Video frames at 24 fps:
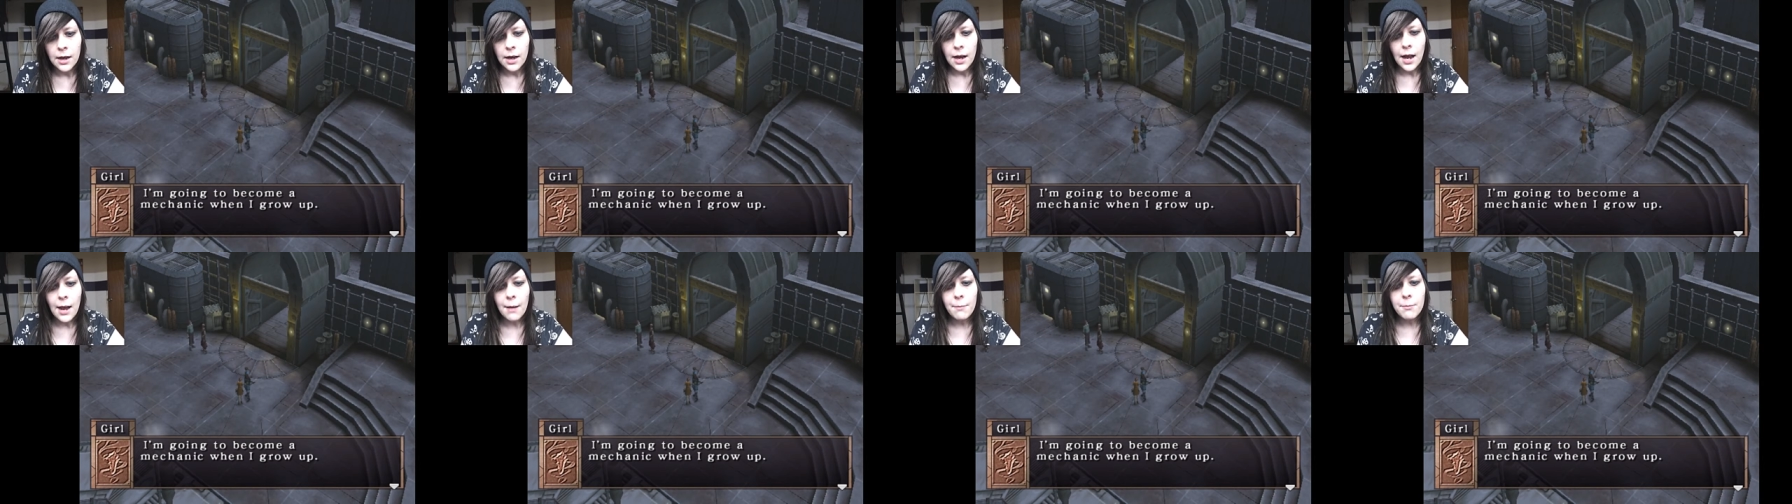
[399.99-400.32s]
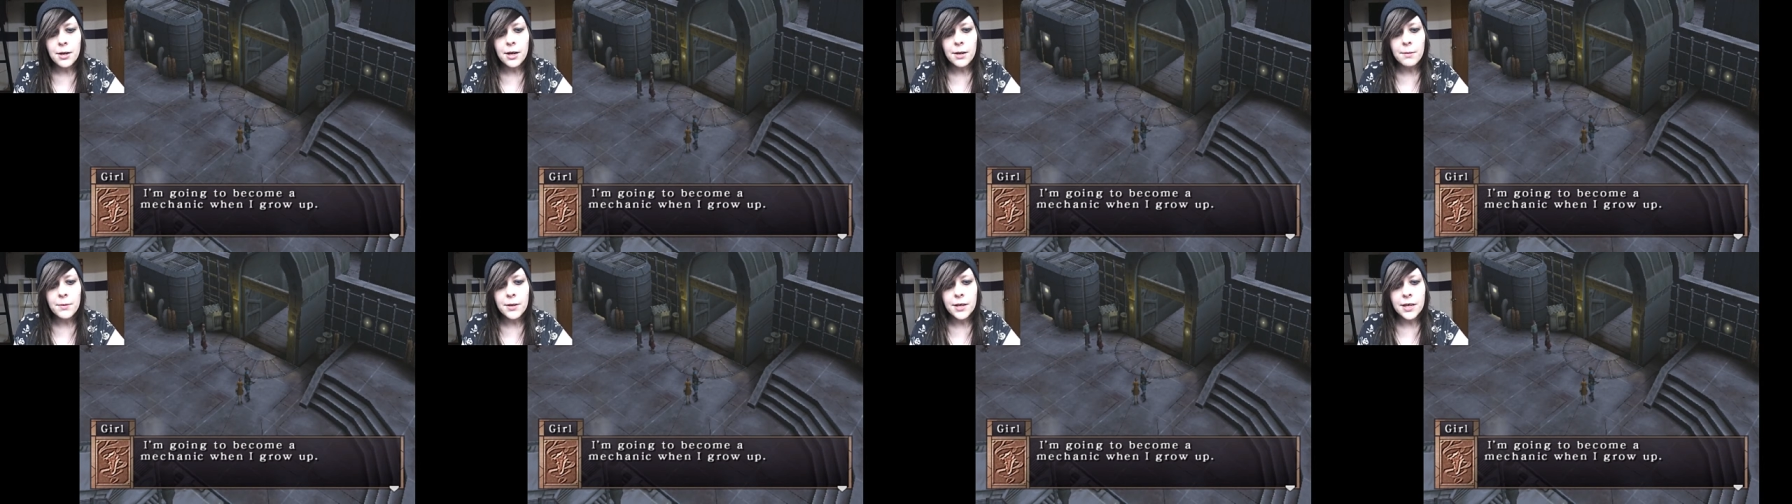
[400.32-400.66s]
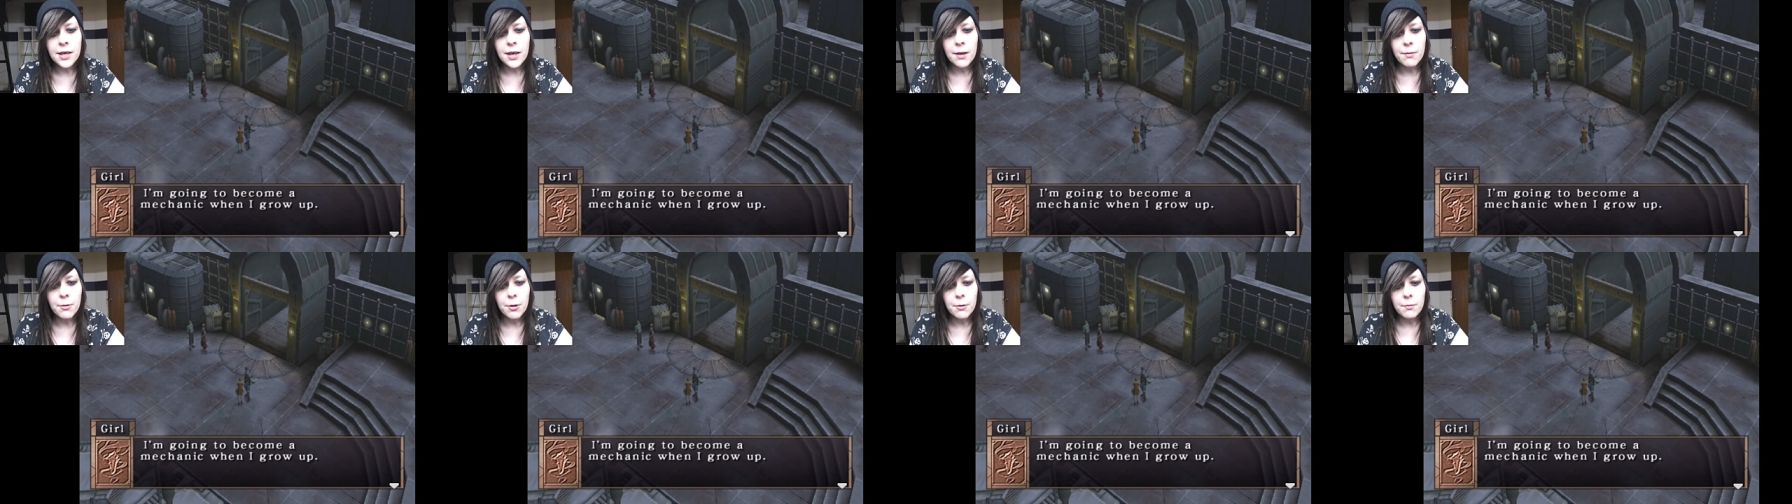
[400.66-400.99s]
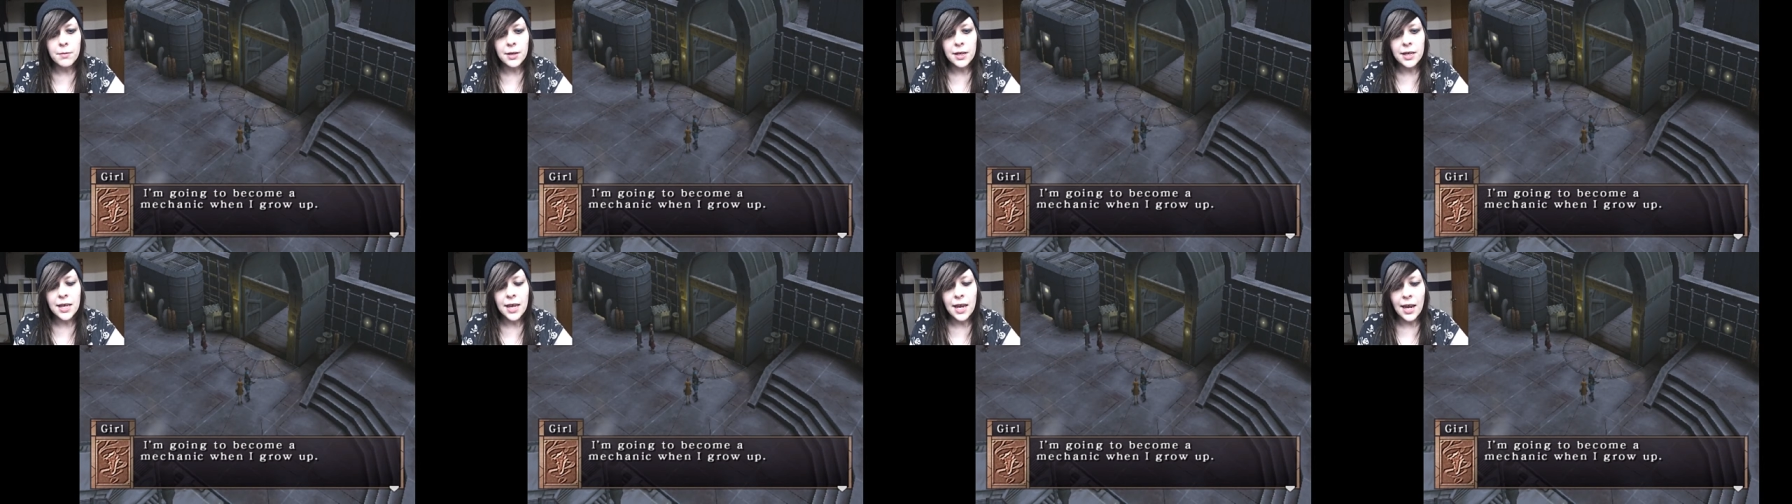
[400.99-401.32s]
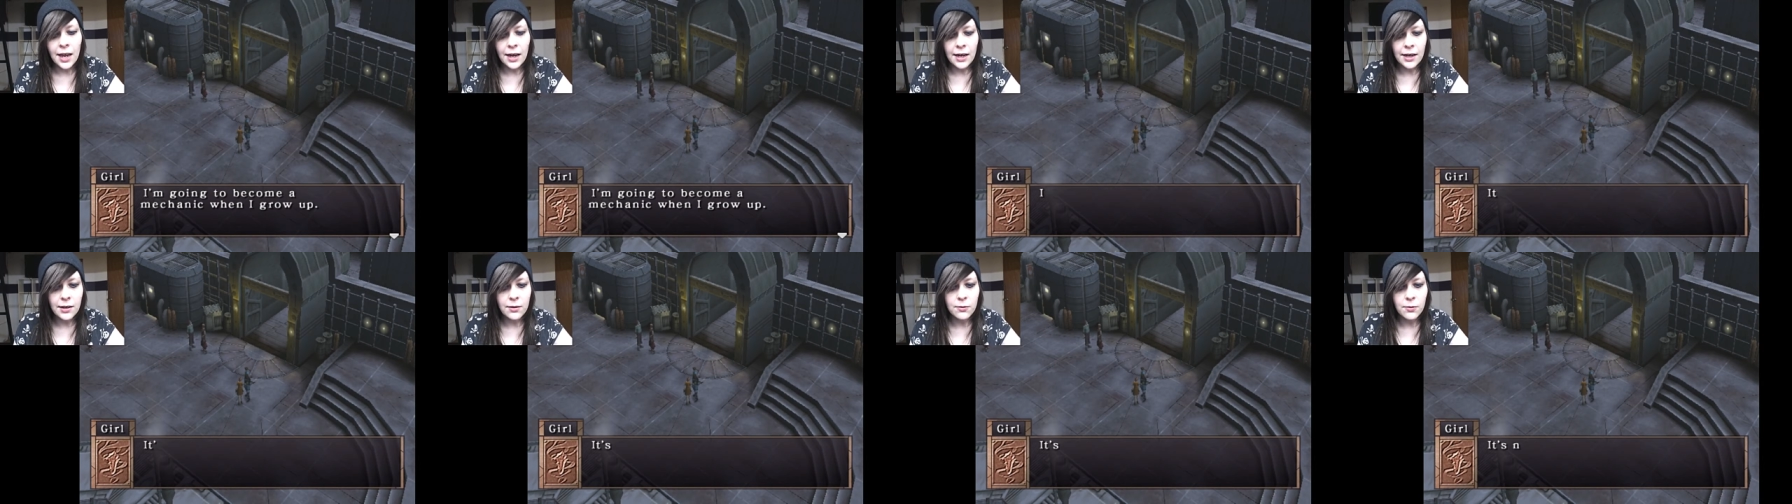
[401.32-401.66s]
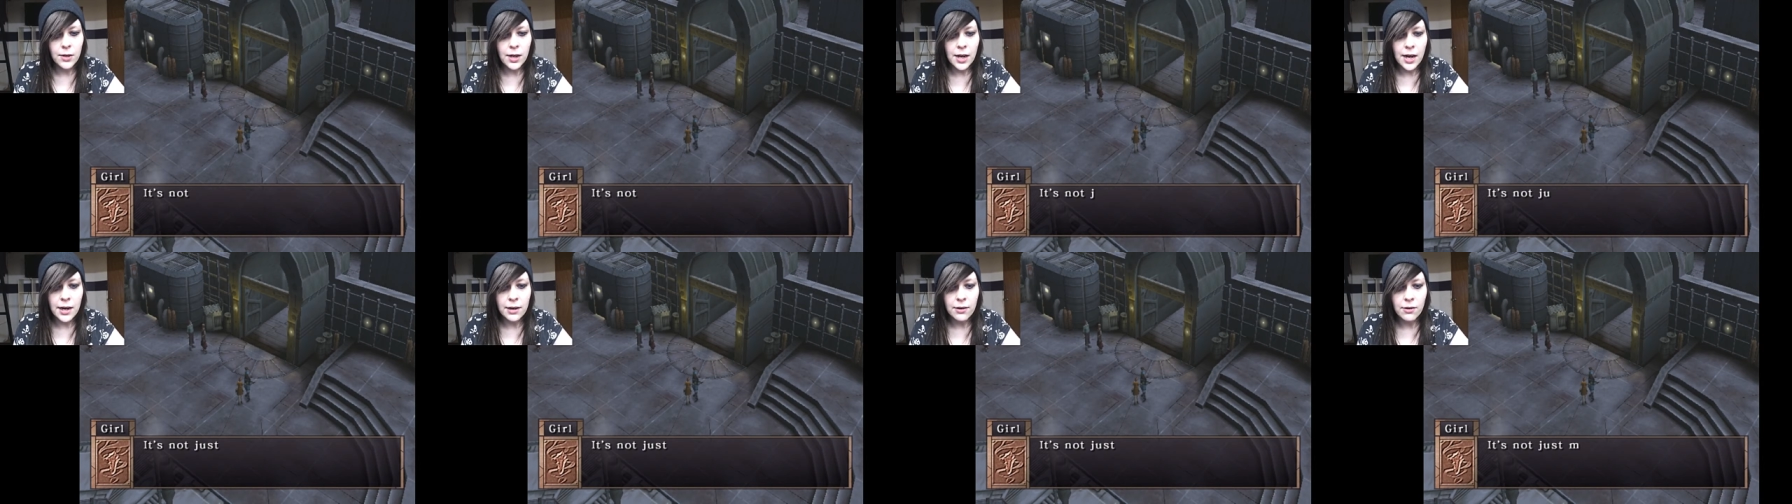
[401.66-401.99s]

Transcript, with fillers: I'm gonna become a mechanic when I